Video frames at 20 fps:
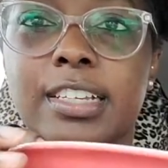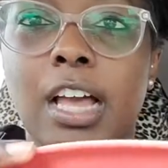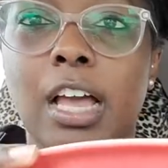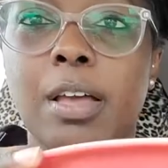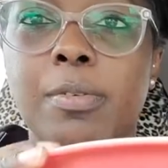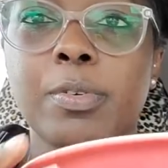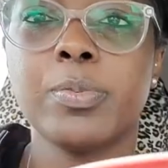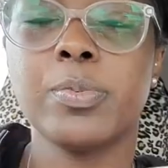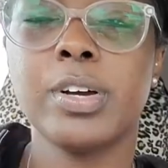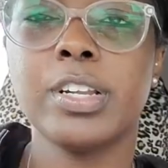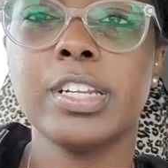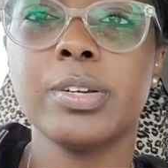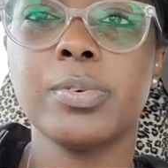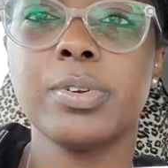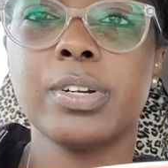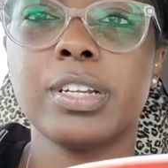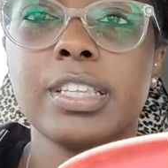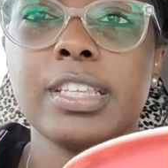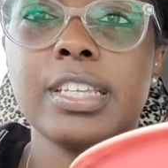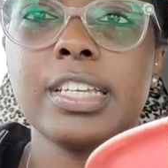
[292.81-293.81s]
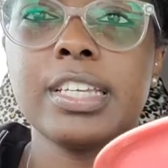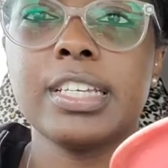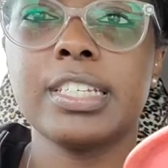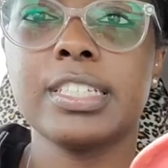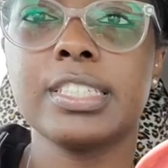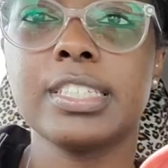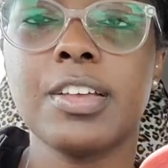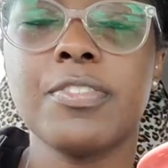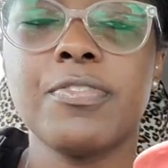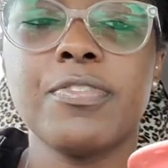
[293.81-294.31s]
I've been wanting one of
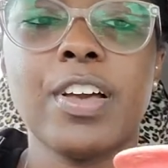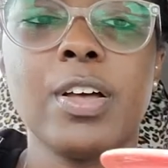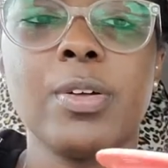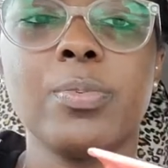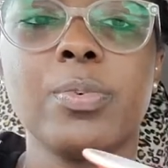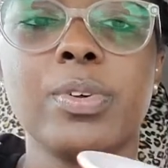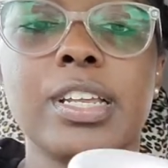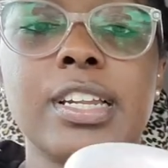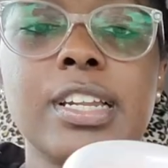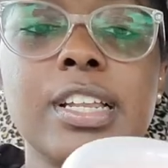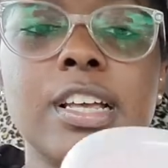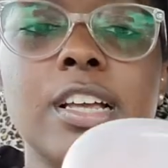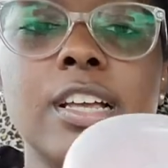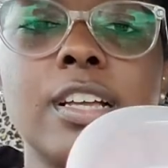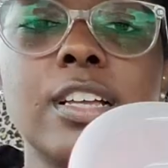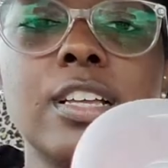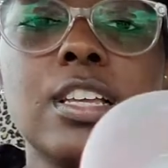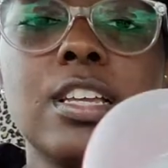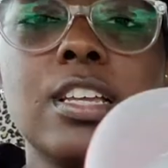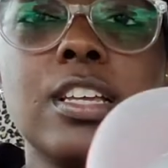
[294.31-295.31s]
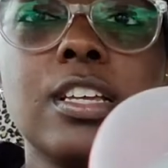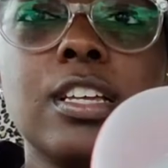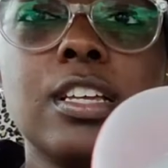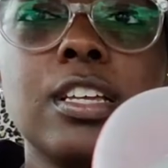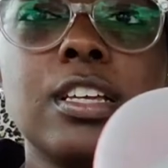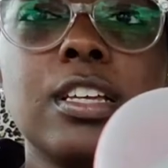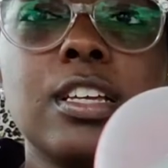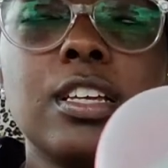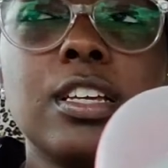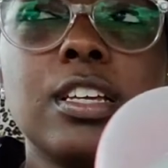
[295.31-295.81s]
these. I found one at
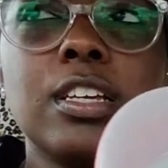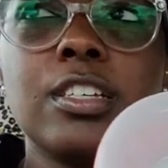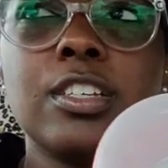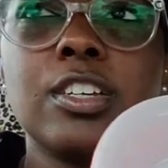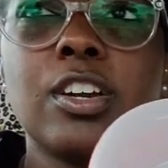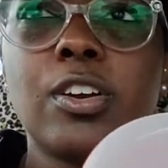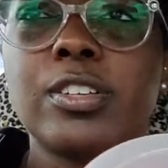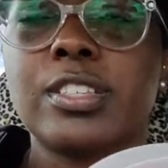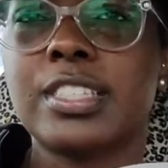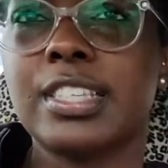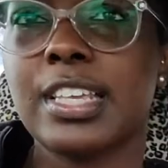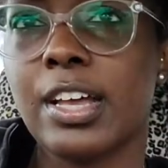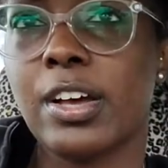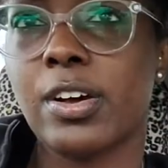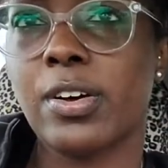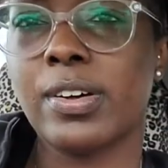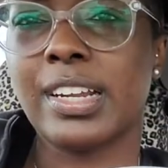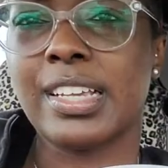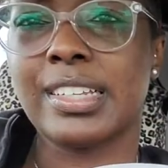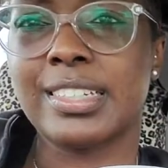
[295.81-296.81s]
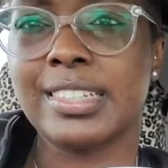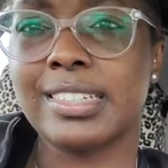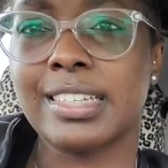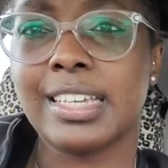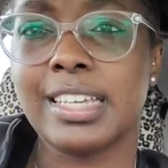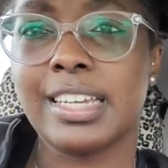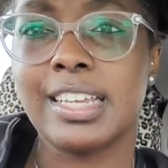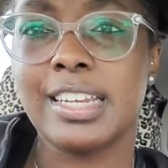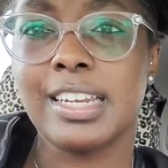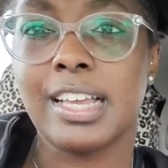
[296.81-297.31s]
a yard sale and I didn't
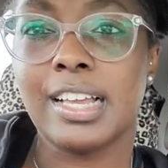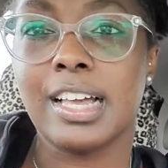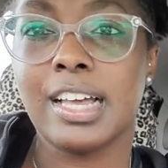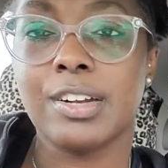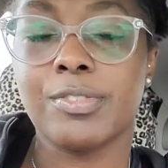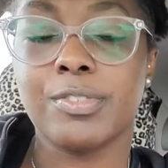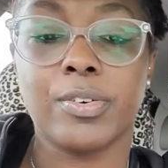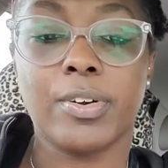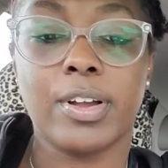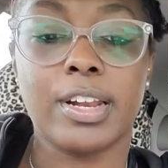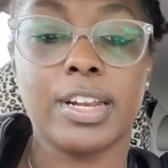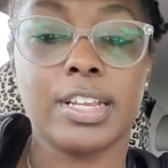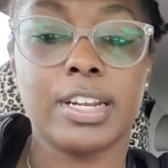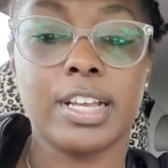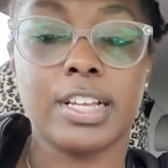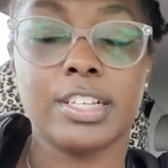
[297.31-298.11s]
get it and I kind of regret it.